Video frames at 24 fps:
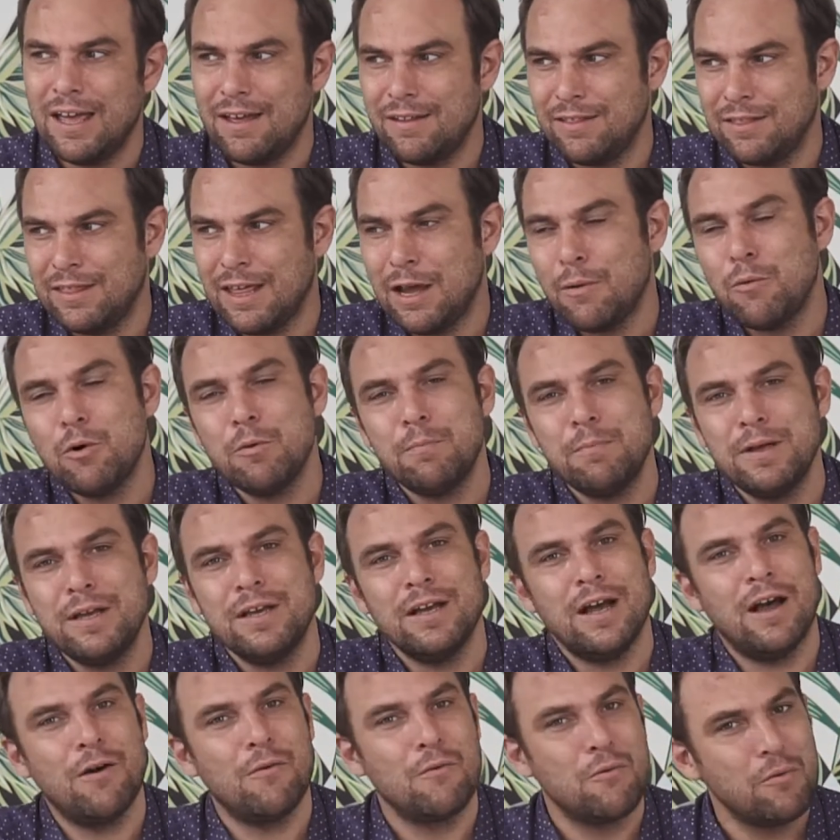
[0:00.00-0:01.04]
They will
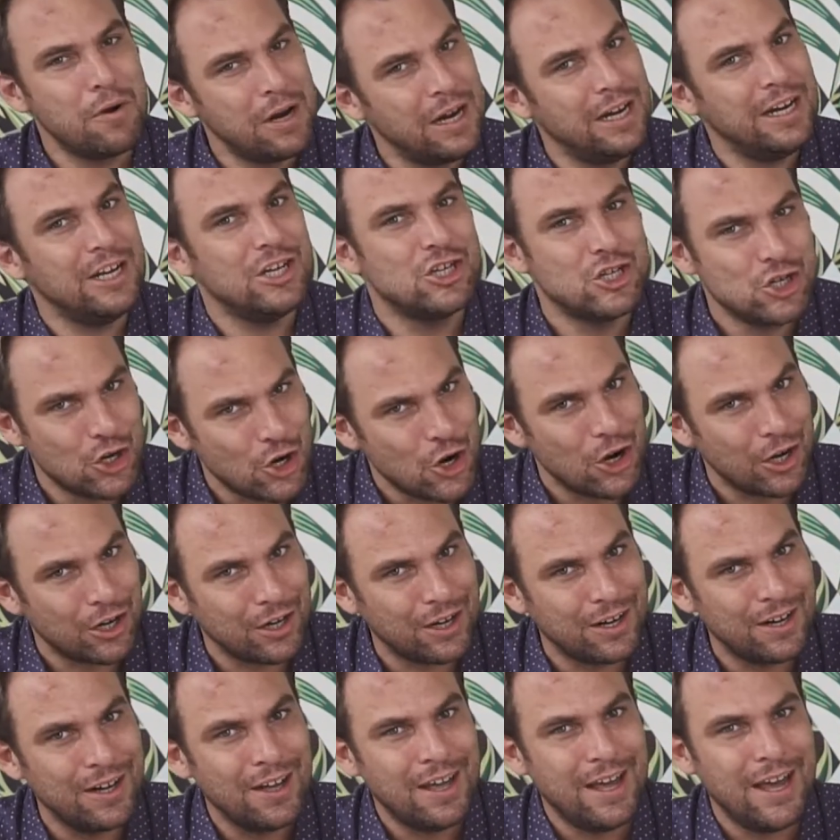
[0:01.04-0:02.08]
be a really
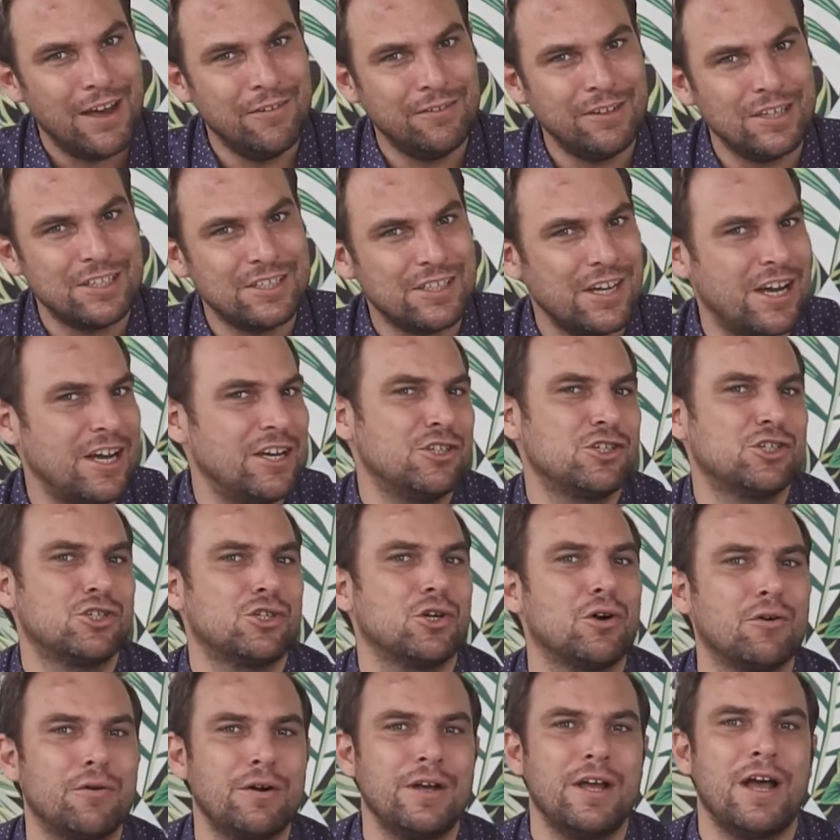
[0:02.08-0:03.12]
jerk if they say,
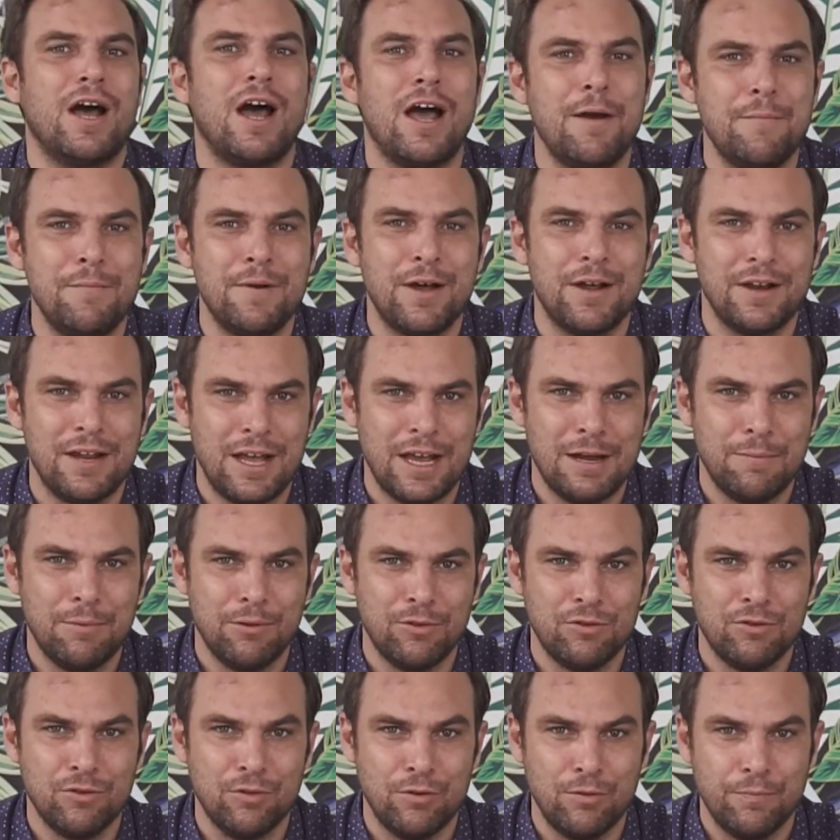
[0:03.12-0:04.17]
sorry, I'm not
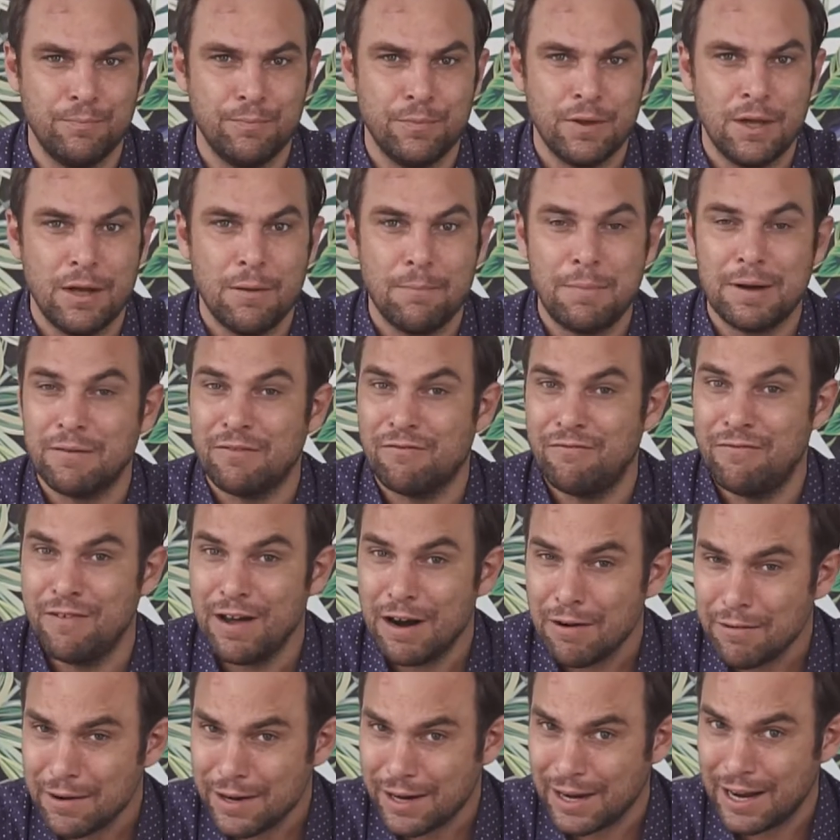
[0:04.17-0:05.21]
able to. But
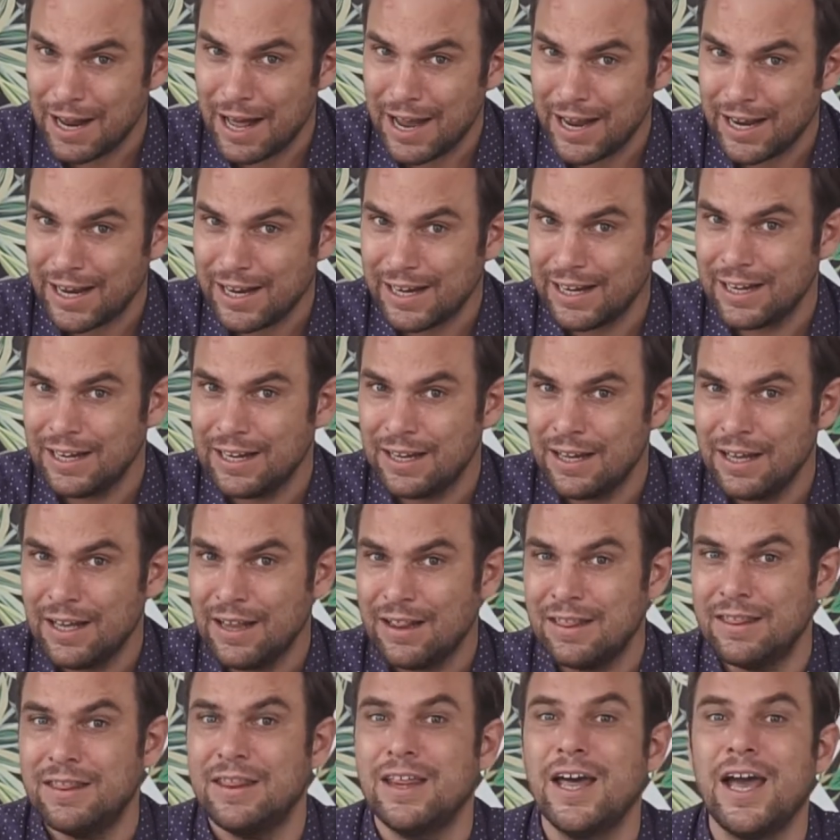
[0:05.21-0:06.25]
very likely
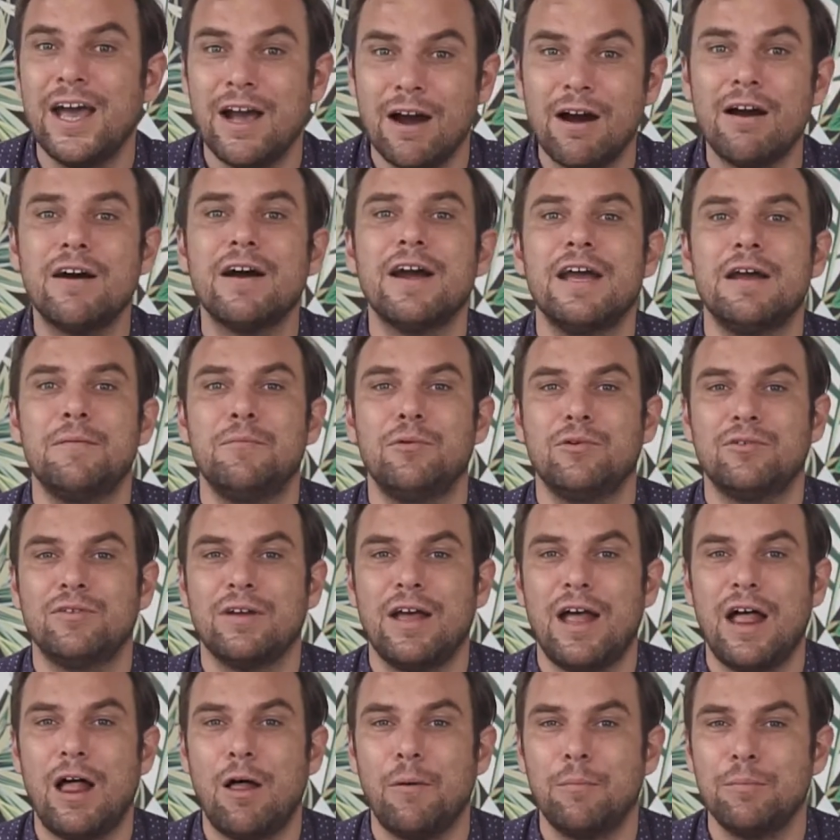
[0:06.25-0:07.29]
they are able to
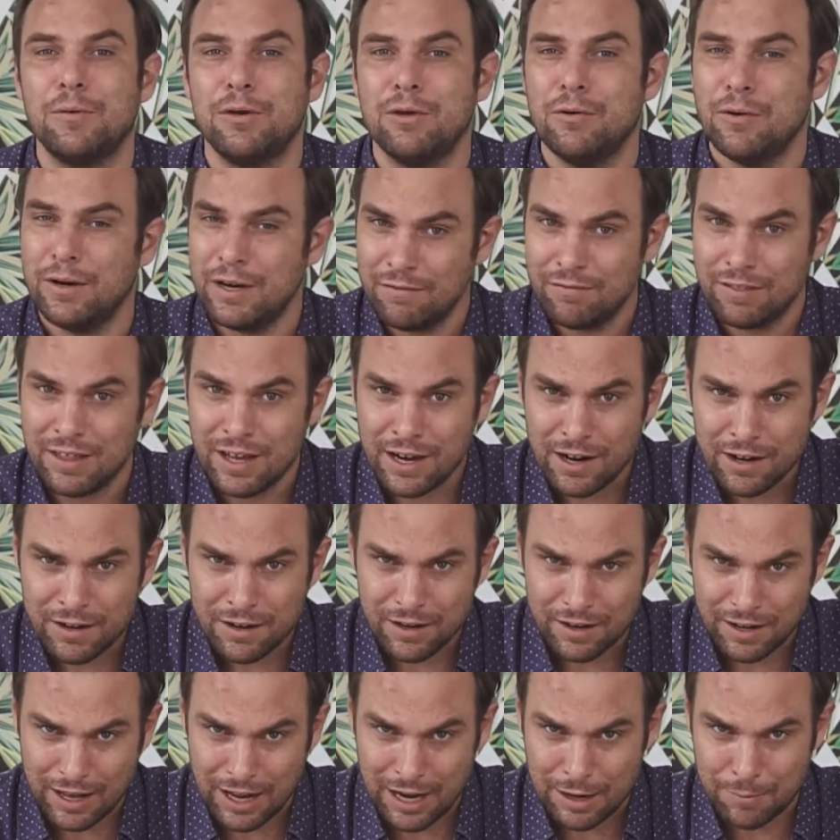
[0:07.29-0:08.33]
help you. And if they're
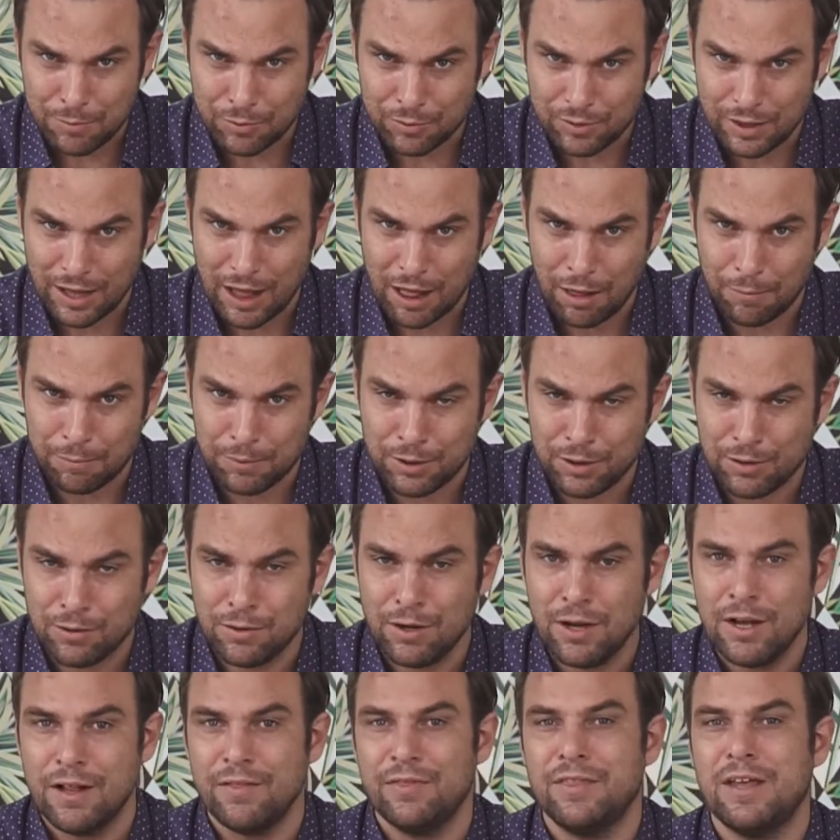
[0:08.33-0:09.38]
not able to help you,
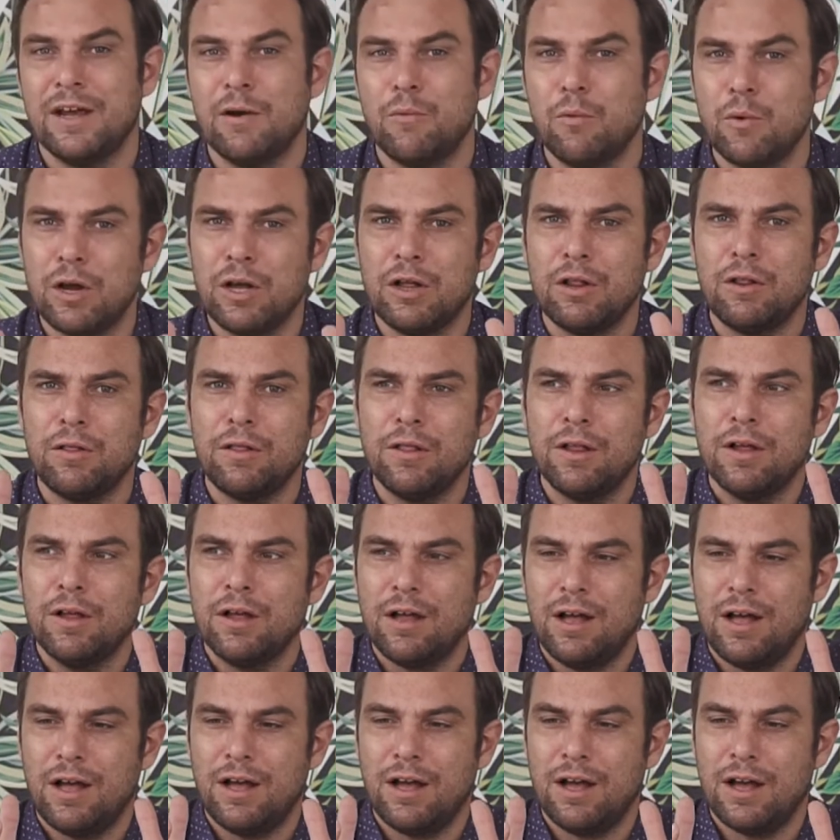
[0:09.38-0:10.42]
they will
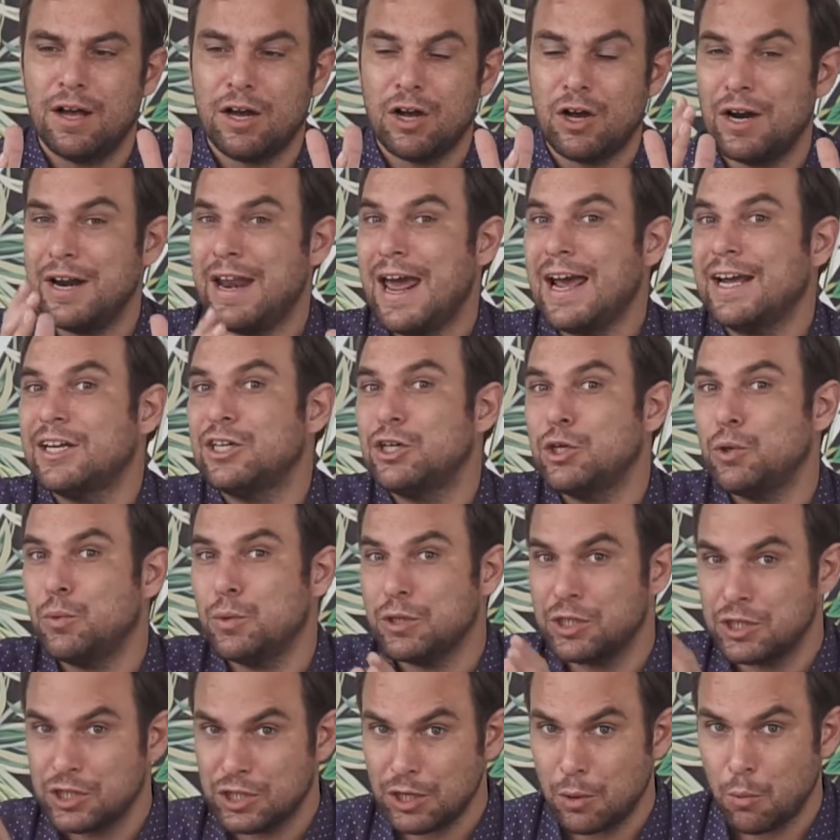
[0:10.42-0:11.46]
connect you
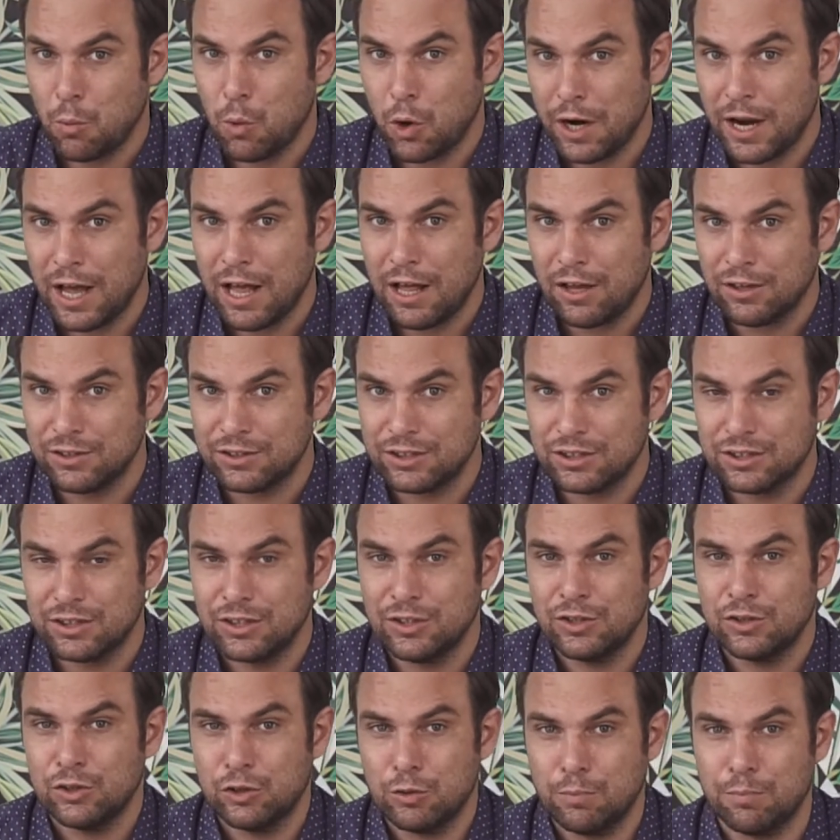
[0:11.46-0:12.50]
with someone else
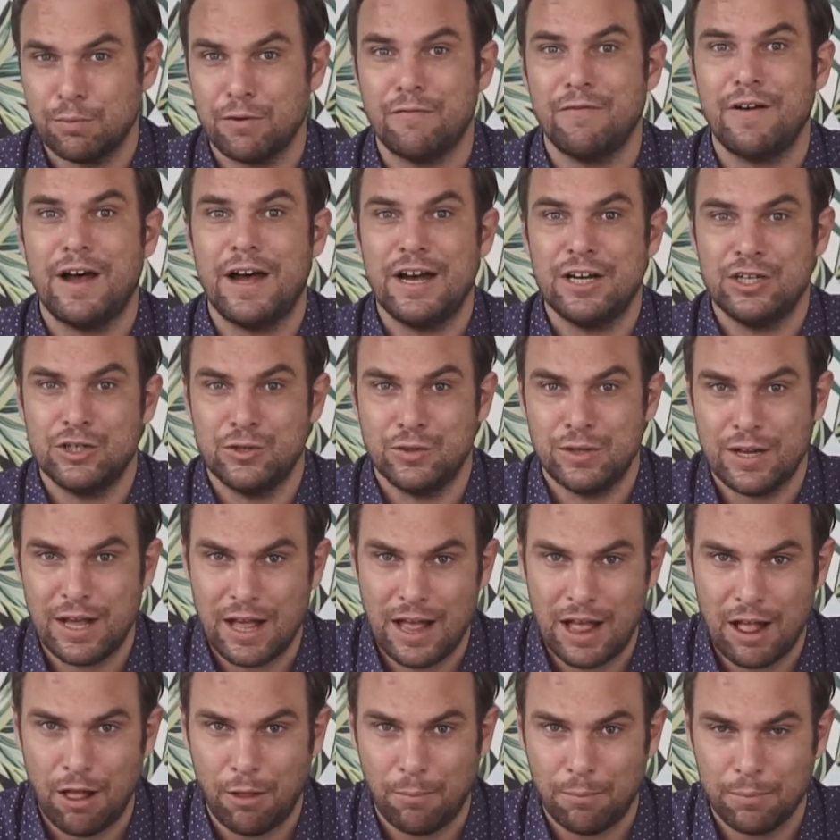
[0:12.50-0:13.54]
to provide you the
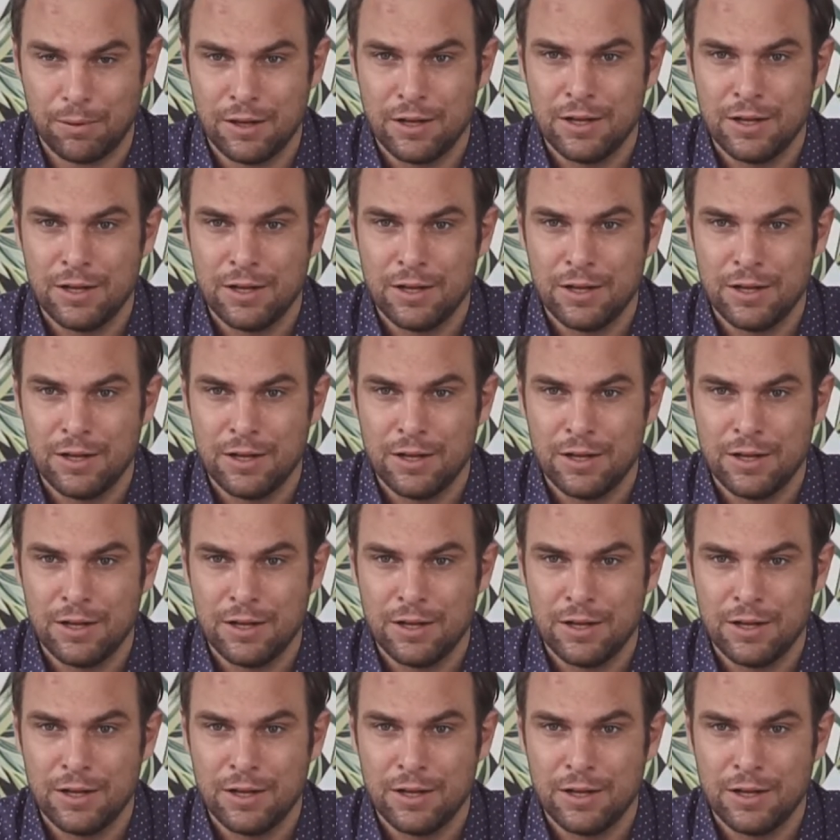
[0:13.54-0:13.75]
help.